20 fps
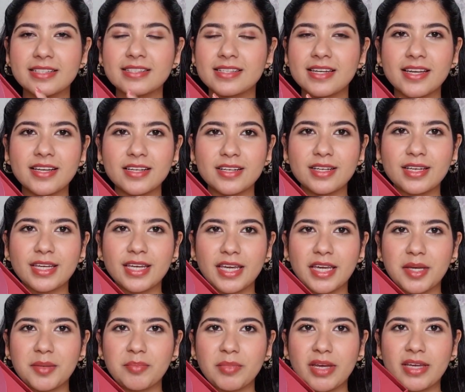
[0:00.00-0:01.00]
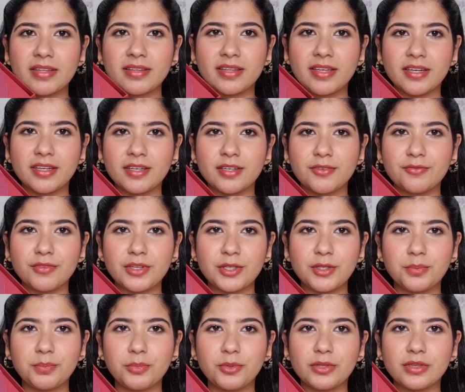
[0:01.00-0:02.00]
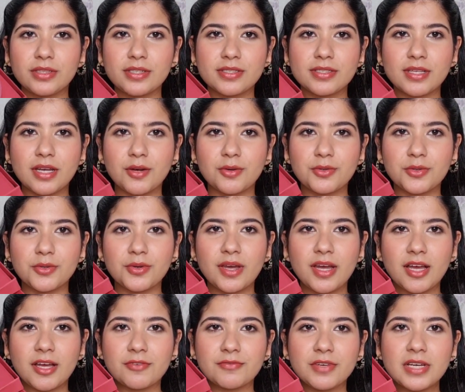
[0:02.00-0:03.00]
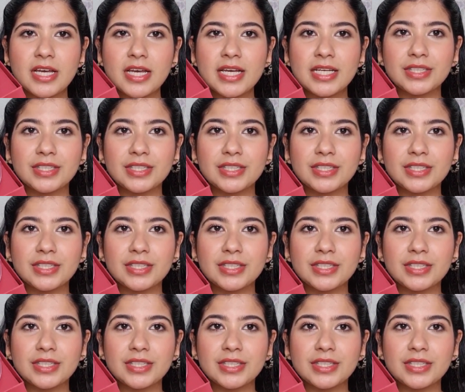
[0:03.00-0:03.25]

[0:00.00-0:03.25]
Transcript: It's like a game, and then when you pull this out, you have